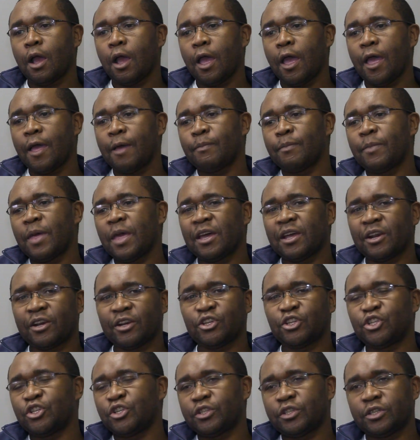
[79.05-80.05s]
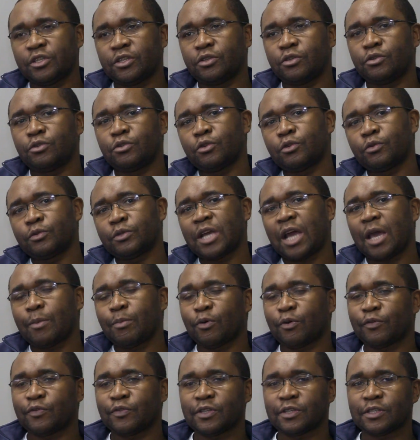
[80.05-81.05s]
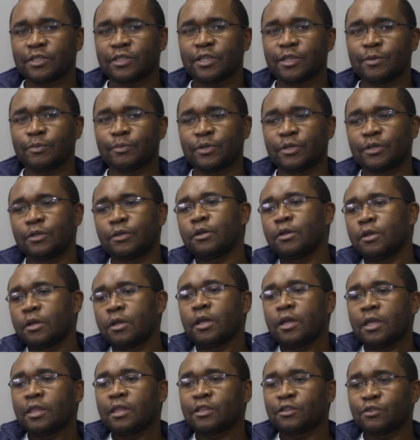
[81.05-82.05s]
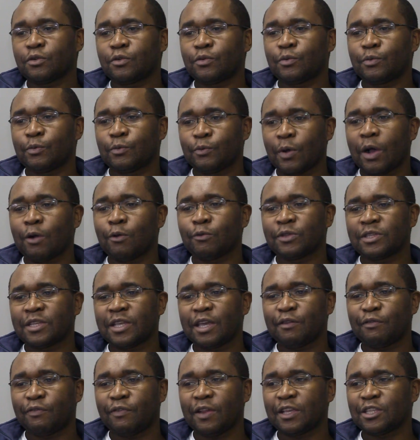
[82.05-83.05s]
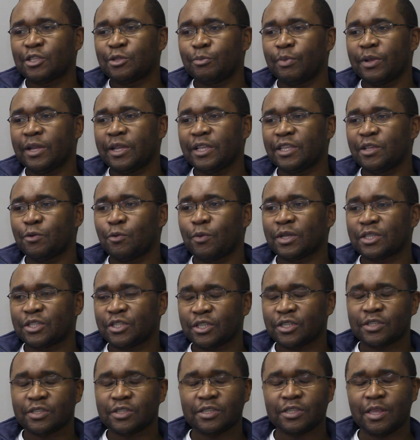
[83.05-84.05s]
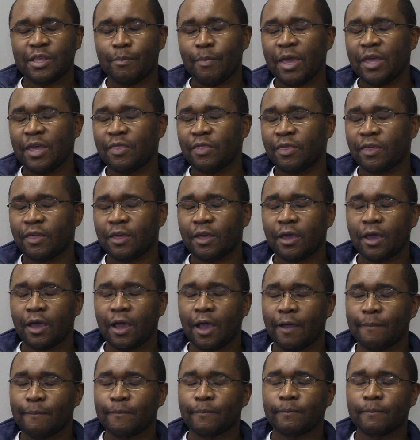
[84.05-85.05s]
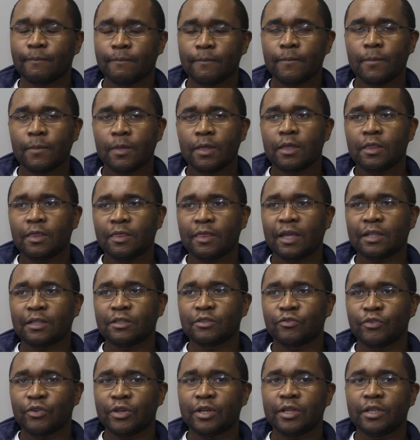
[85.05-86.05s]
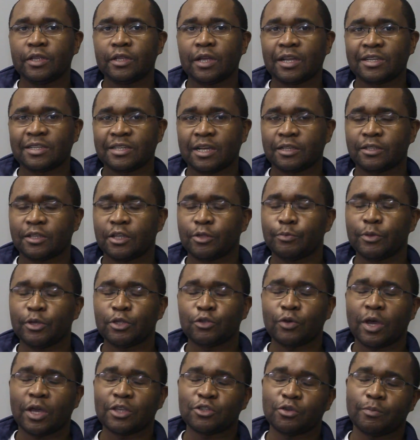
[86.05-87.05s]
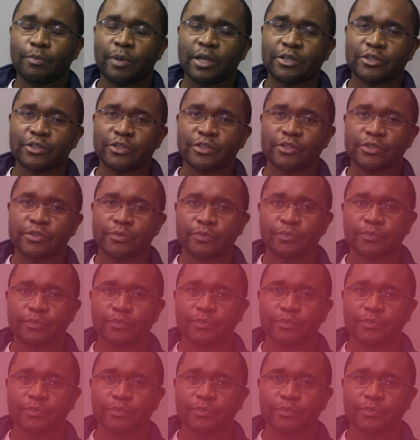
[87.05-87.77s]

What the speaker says: a rigid type of system. So I would say flexibility was just the main thing that really attracted me to IsoMetrix.